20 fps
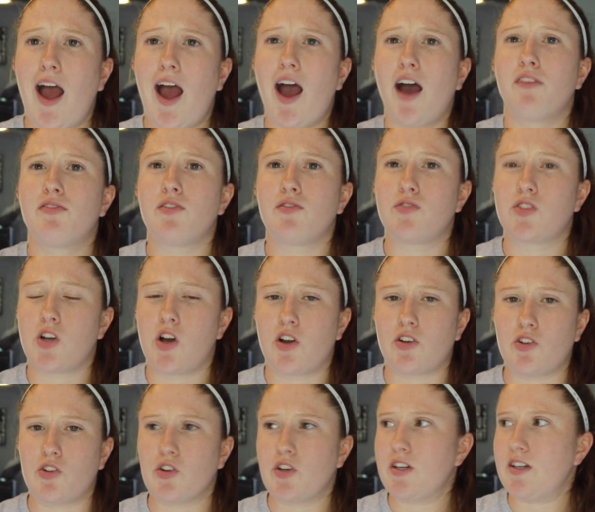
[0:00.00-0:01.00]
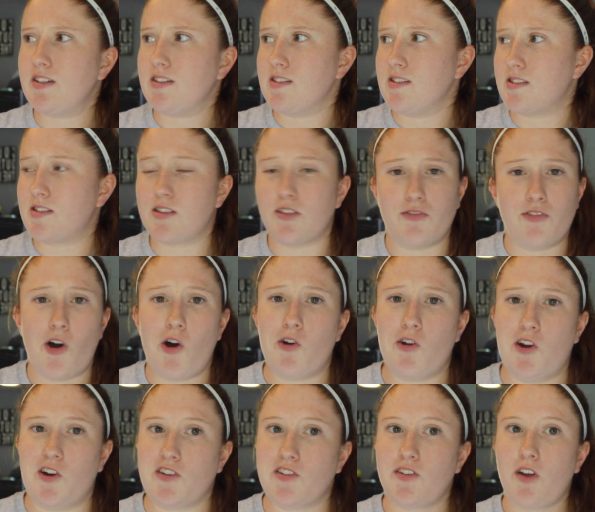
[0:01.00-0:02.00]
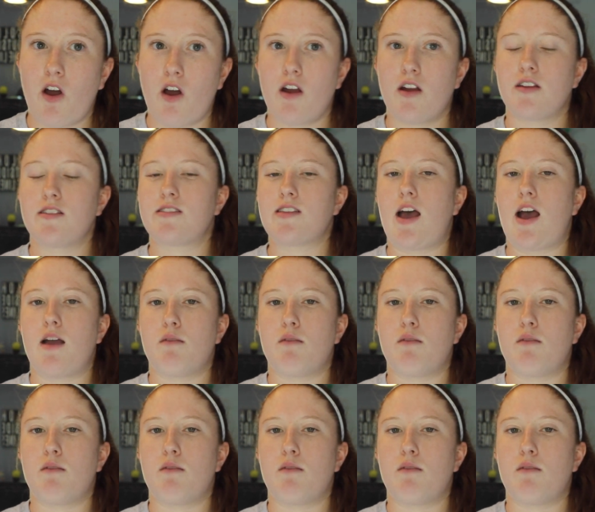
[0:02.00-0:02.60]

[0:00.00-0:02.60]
half of John Green's The Fault in Our Stars.